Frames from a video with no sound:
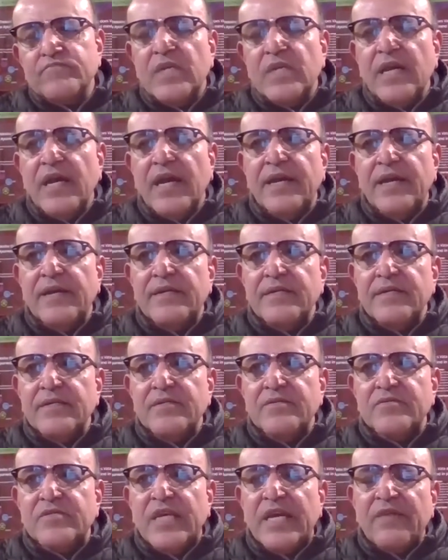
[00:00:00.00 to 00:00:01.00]
And
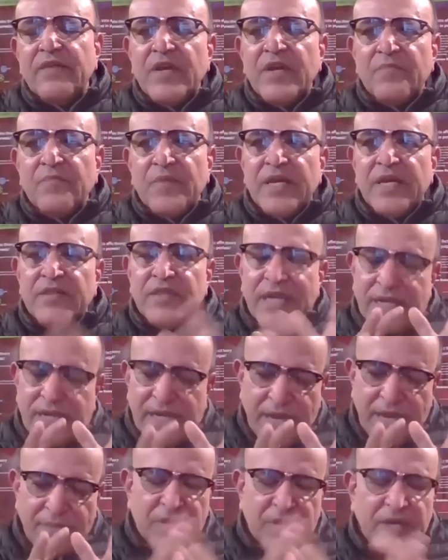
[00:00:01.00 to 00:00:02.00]
they will be in that
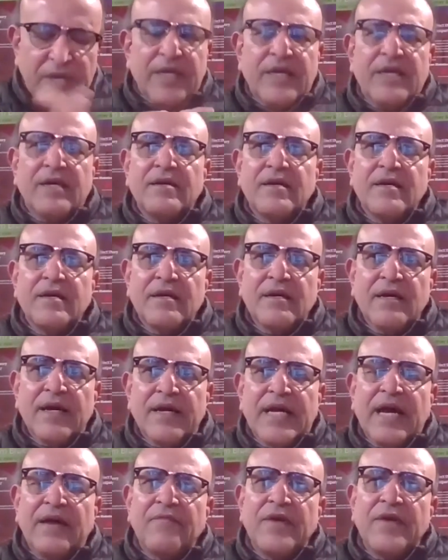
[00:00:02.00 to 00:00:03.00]
library
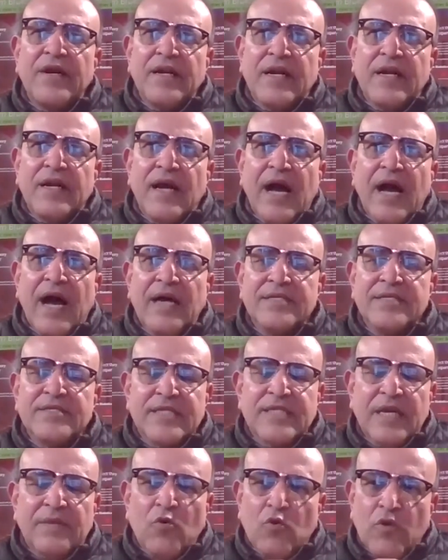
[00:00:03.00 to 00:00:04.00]
and I will ask
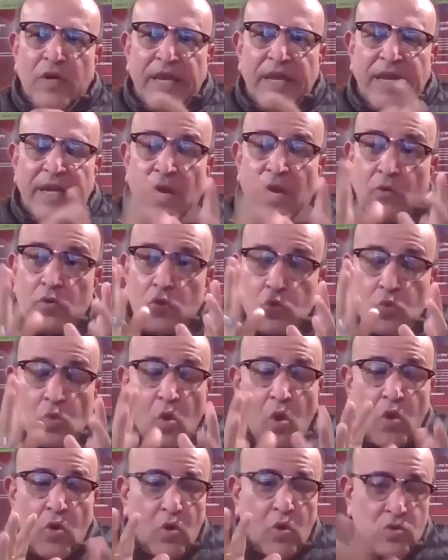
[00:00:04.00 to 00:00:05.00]
them, okay, around 2
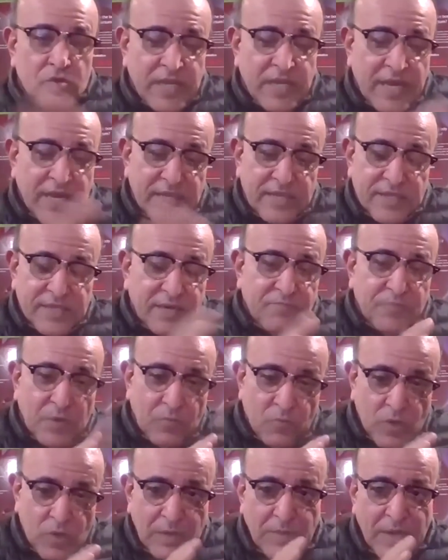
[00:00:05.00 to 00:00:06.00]
o'clock they are in that
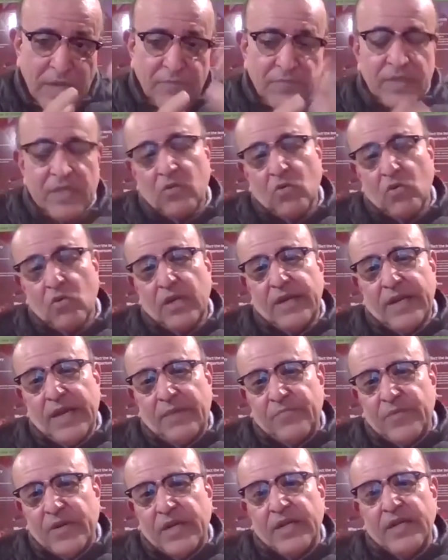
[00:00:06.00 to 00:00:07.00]
Prabhuram Ayurvedic College
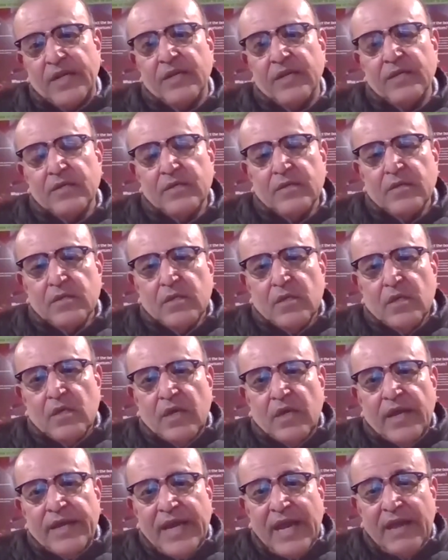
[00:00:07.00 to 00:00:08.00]
library.
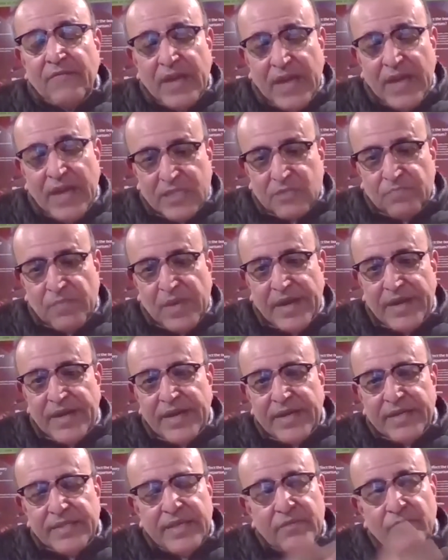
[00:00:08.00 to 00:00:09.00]
And I will ask my
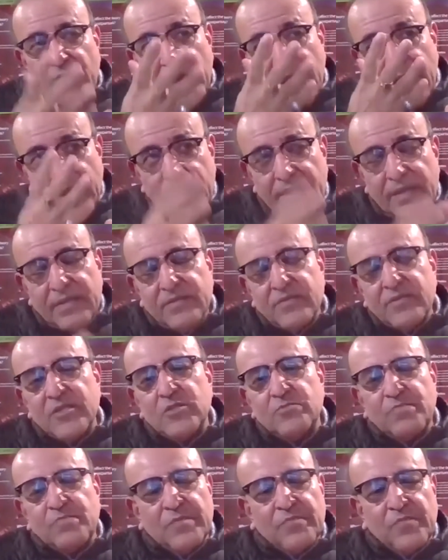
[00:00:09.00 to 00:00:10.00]
dad that why
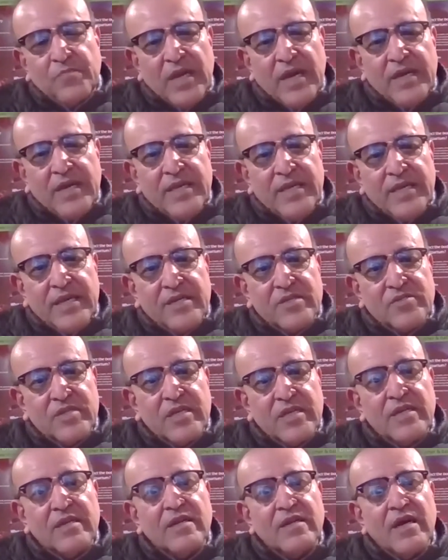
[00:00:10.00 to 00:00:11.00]
these people are here
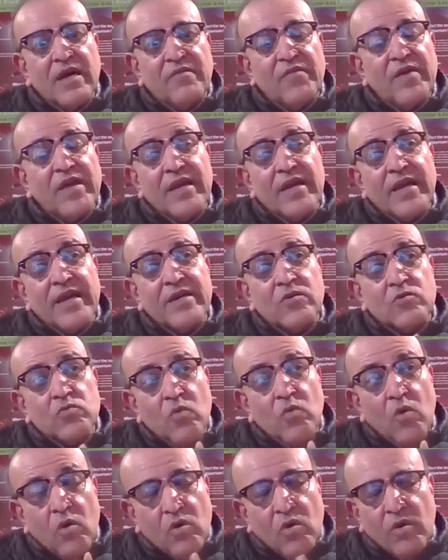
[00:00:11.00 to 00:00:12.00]
still awake at 2
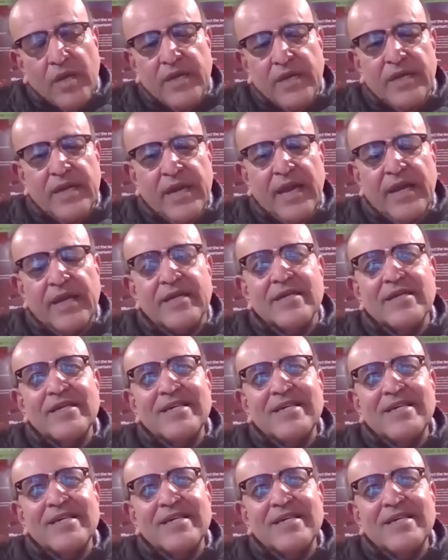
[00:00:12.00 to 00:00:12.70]
o'clock at night.